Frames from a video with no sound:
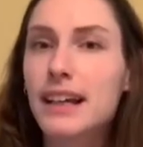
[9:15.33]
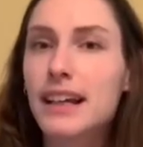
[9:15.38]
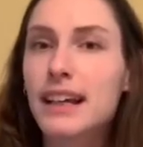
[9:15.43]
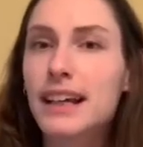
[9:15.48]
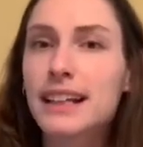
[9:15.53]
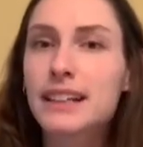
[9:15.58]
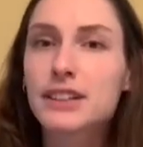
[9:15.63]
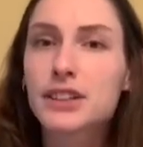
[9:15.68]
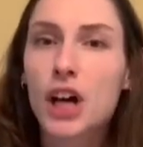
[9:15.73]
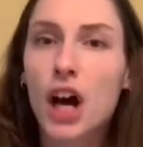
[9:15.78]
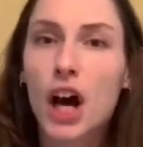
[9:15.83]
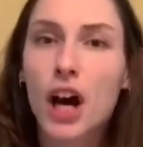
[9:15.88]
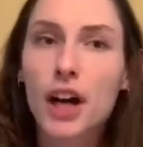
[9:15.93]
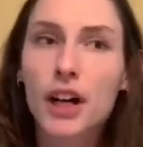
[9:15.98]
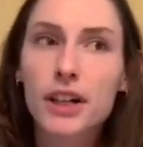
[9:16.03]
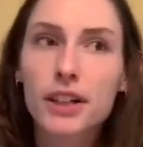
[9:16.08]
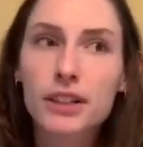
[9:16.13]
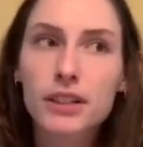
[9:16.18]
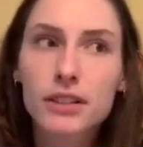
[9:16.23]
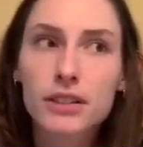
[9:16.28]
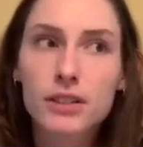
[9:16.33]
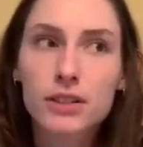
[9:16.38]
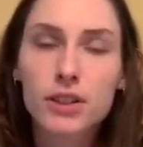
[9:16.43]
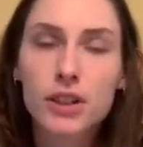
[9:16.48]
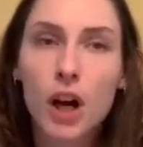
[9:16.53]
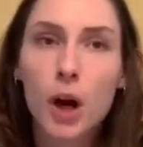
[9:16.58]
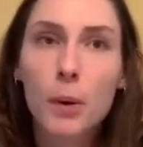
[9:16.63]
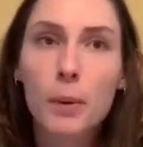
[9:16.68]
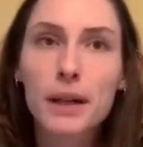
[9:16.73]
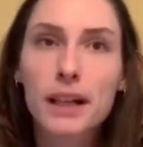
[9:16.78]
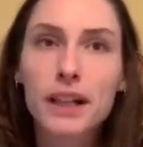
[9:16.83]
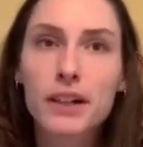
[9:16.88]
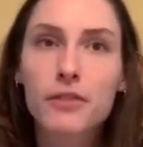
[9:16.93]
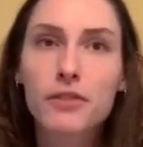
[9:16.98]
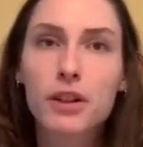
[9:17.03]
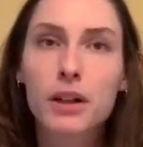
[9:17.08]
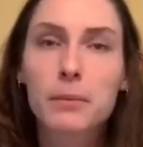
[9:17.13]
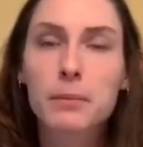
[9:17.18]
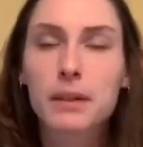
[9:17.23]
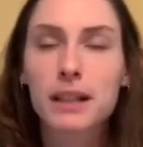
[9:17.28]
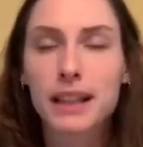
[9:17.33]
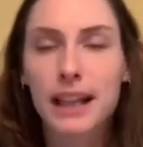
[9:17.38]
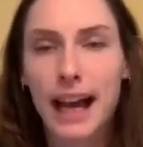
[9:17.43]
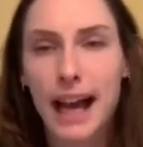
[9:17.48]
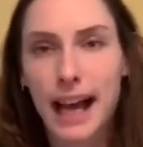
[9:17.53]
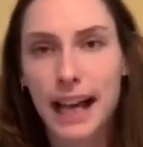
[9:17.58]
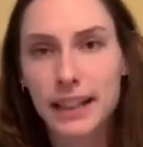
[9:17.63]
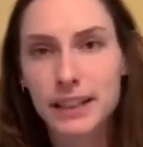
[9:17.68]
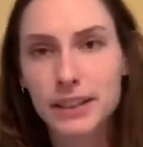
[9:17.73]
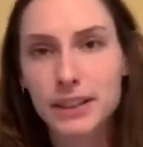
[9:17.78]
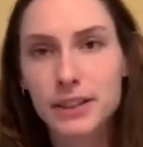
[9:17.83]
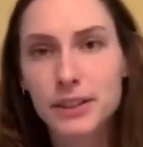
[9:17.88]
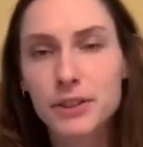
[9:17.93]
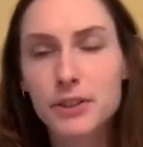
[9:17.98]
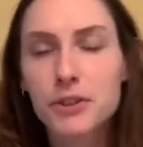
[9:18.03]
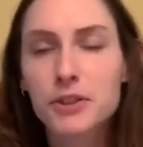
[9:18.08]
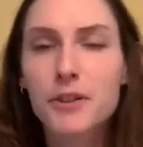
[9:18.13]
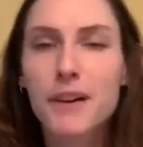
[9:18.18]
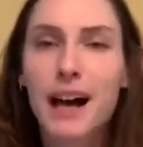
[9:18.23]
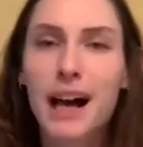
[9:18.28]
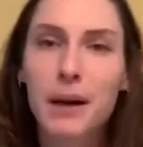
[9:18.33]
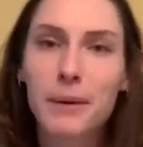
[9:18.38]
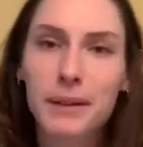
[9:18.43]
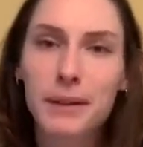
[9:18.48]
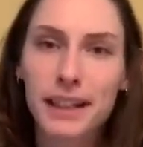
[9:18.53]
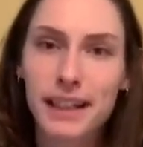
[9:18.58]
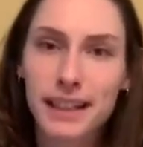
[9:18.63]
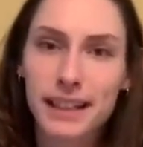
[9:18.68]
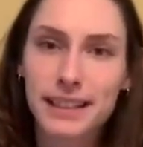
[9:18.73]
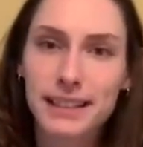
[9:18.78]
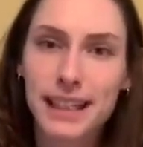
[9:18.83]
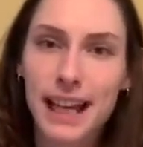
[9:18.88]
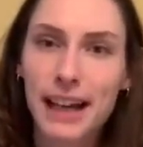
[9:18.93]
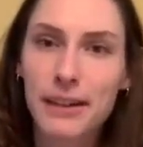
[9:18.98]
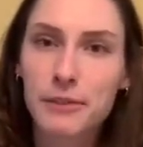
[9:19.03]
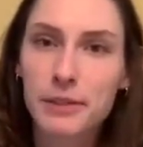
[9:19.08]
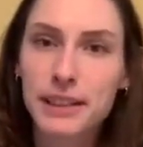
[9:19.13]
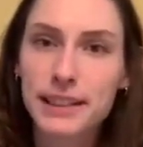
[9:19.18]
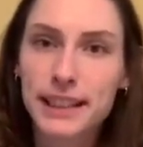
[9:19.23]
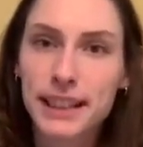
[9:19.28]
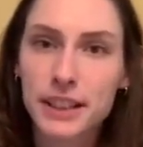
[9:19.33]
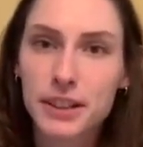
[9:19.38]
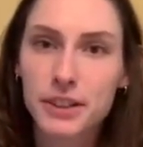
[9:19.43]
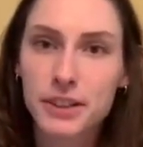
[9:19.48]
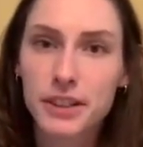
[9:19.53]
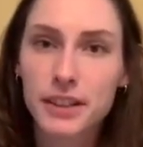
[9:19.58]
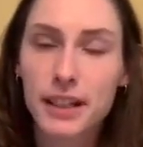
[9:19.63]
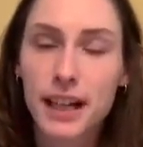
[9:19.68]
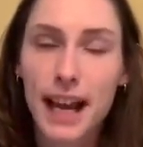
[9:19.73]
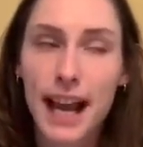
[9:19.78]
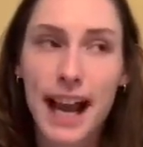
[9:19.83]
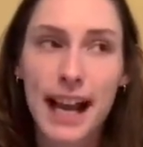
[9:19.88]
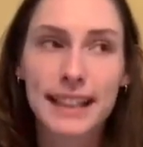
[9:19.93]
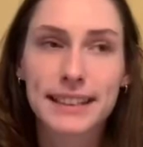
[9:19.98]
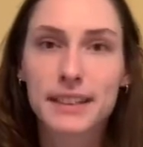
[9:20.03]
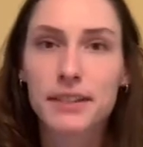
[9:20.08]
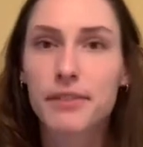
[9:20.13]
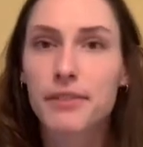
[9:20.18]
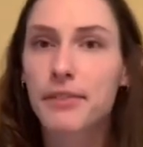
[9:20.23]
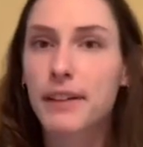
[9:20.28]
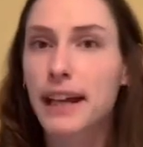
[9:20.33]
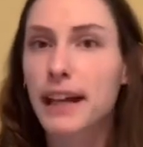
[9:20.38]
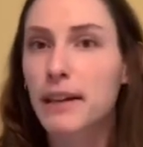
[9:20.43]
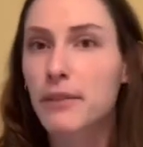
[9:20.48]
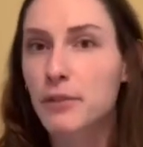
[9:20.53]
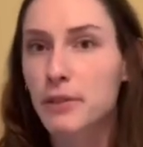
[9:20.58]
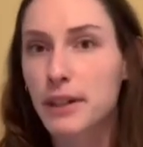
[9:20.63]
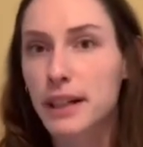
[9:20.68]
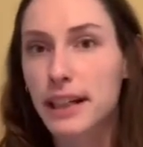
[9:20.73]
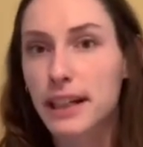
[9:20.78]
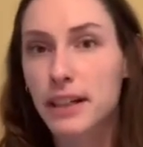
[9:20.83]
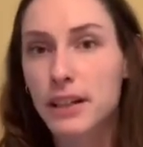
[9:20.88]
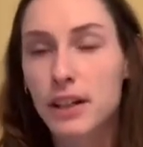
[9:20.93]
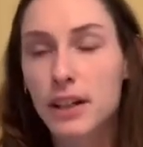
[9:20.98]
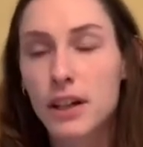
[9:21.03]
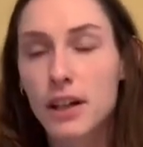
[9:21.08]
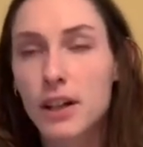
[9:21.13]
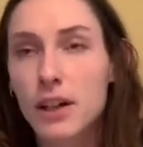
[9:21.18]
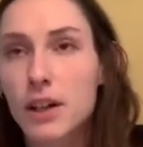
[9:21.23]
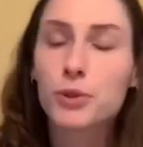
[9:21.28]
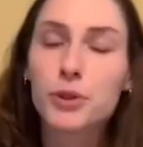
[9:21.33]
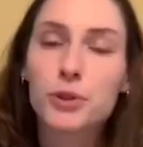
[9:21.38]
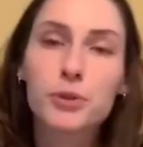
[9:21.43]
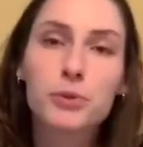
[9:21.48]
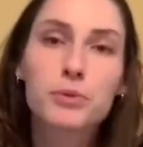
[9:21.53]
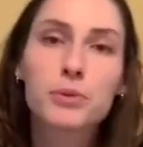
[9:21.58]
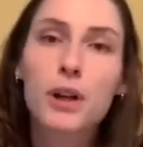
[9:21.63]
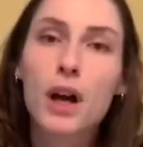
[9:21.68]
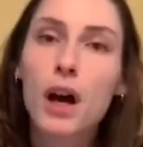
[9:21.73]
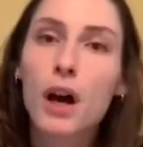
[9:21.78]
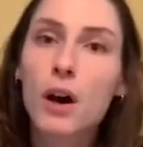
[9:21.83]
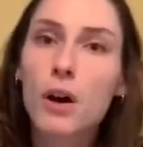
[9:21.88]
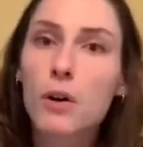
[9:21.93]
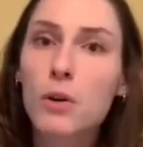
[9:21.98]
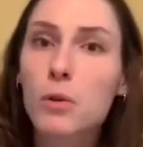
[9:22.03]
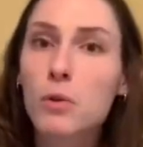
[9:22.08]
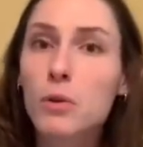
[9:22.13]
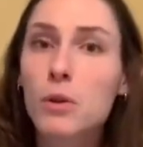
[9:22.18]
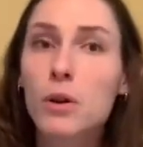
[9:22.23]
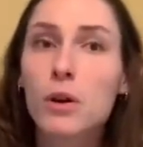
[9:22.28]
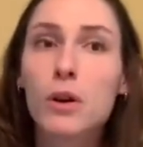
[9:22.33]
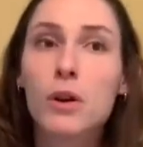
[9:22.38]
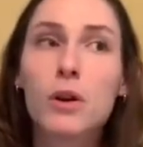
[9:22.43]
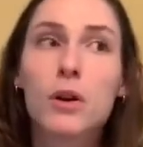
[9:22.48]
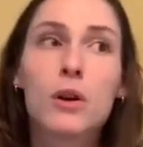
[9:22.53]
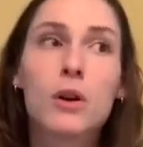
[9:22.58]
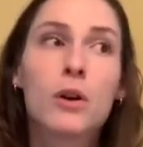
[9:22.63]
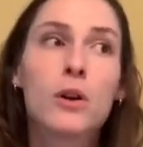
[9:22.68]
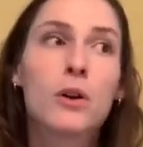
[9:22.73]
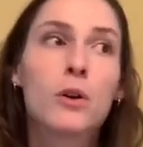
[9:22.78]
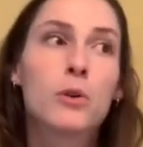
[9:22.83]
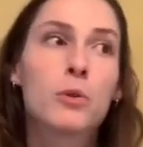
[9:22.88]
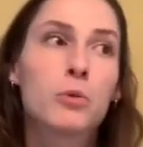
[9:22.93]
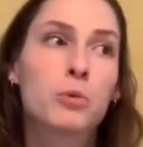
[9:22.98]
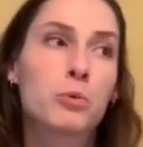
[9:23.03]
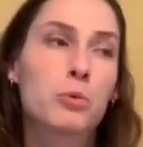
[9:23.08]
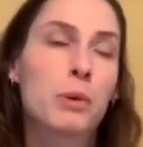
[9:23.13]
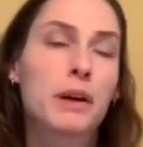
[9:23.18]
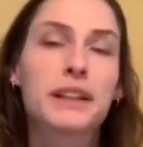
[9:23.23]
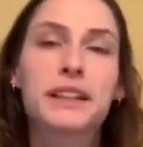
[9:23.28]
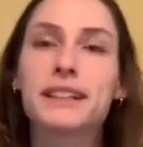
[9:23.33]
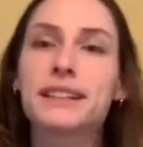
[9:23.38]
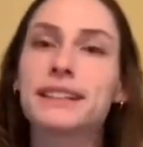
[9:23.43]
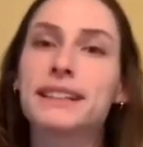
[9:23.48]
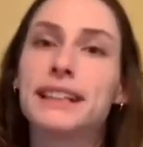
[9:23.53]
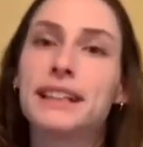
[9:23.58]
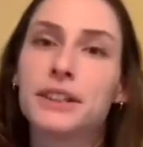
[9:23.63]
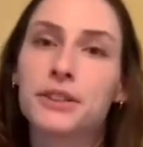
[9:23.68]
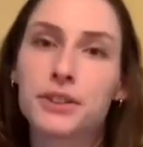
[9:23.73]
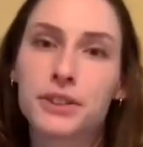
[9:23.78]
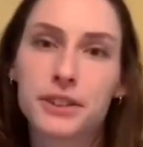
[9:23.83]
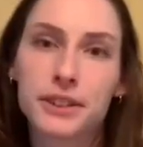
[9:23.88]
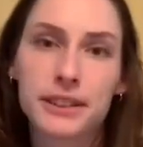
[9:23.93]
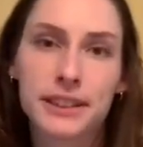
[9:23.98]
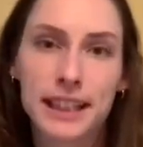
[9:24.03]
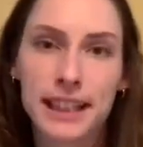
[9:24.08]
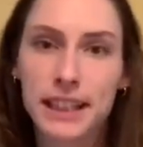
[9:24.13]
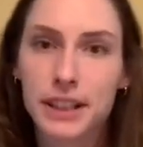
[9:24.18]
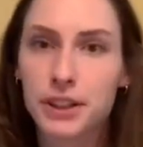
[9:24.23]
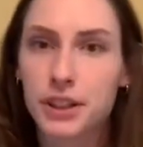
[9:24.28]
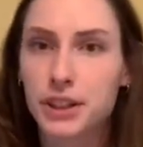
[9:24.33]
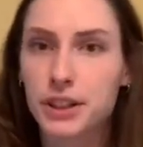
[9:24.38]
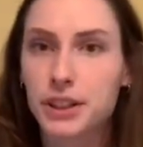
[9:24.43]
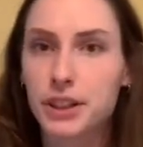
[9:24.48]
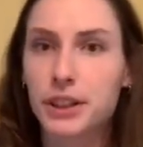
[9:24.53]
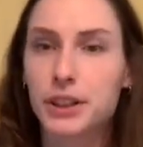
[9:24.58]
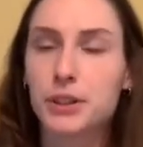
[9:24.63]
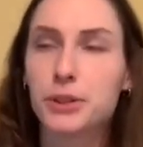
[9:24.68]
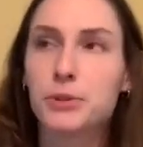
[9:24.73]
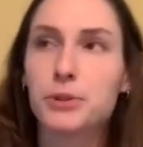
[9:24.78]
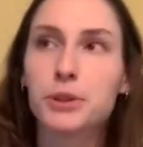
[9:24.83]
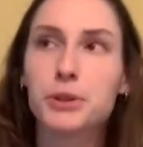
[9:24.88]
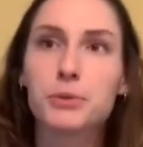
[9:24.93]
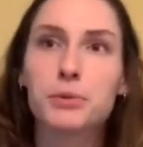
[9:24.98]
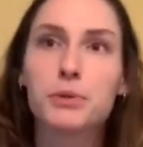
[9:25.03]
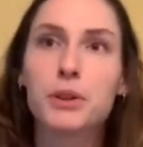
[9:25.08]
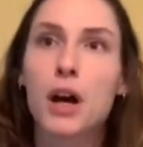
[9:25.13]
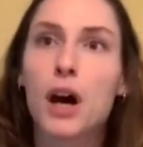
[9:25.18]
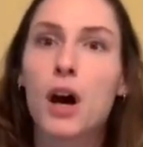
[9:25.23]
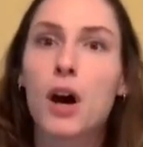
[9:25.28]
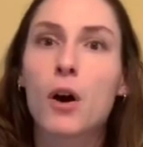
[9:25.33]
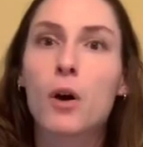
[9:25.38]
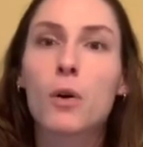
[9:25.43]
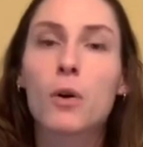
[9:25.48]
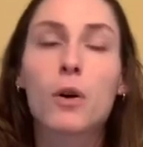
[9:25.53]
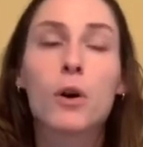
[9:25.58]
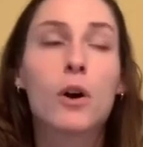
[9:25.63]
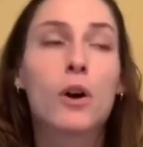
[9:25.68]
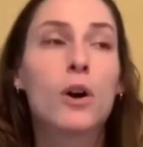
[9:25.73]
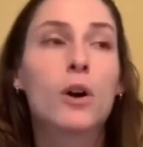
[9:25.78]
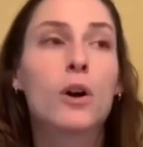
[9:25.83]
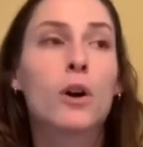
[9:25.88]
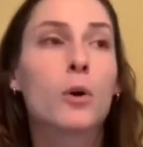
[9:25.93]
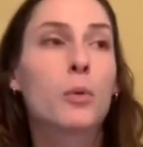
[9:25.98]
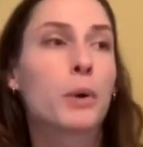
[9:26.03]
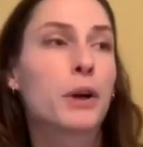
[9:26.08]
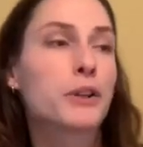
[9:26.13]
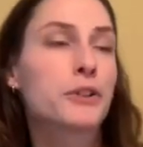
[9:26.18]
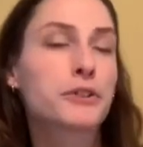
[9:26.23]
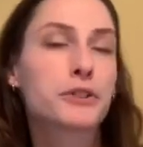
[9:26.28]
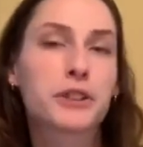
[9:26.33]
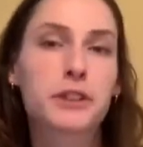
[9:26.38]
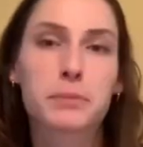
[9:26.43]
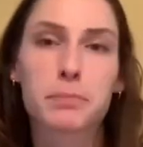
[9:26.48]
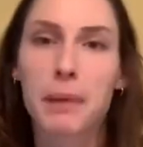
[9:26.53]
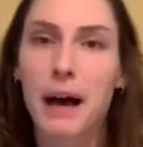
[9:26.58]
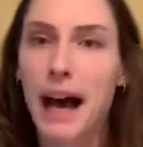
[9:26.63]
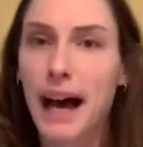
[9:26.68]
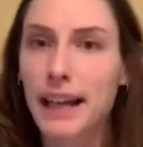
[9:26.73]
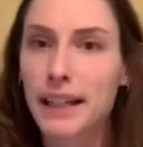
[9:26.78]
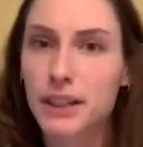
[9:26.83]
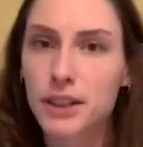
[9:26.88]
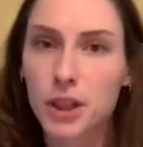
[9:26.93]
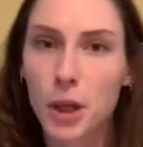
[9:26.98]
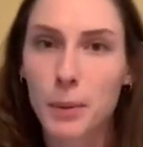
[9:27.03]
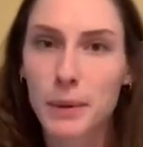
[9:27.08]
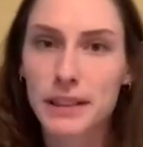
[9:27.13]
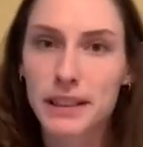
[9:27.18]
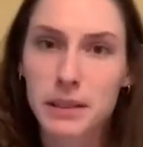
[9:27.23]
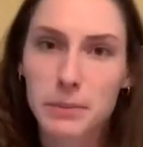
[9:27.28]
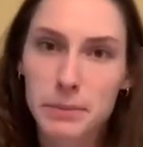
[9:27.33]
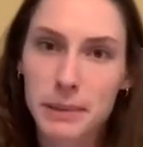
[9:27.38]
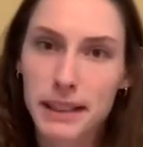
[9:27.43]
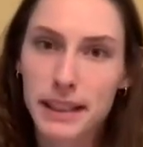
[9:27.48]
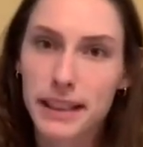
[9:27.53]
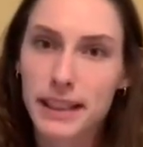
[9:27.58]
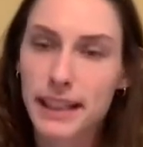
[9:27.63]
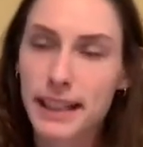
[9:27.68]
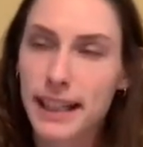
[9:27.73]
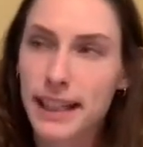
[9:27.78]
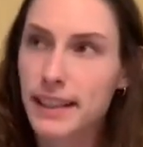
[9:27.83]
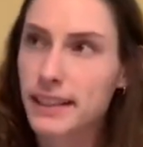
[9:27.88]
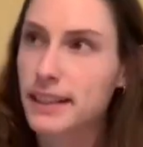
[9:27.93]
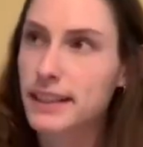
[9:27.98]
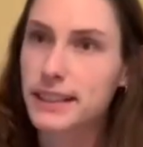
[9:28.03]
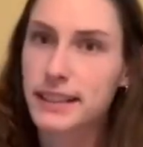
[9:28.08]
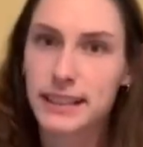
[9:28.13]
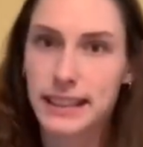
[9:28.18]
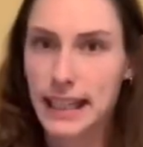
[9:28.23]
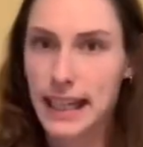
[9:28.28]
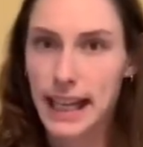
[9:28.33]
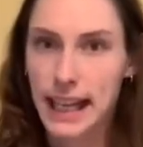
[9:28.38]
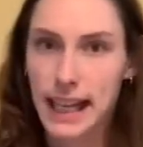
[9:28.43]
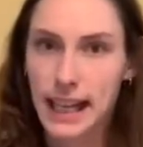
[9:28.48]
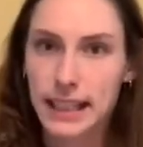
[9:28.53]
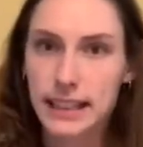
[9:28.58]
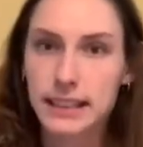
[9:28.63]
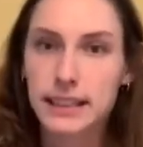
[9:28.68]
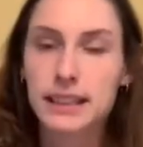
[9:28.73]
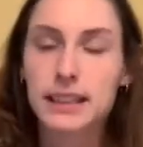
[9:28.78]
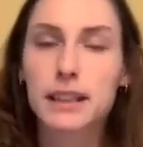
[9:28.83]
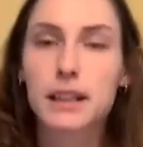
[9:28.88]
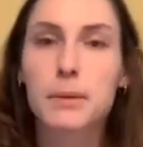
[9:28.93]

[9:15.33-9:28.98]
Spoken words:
It's hard going from class. You know how it is. Every teacher has a favorite. You know what this teacher teaches you. You know where your spot is going to be in this dance.